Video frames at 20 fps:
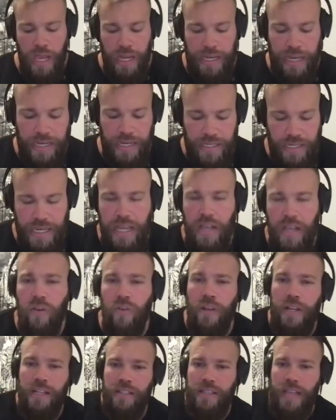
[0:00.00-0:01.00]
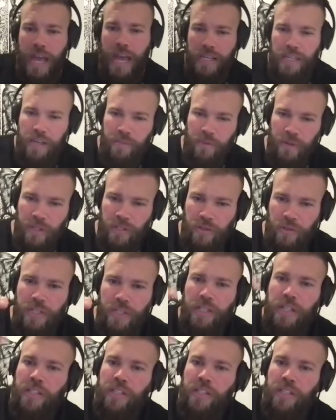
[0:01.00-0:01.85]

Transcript: can decrease that dimmer switch,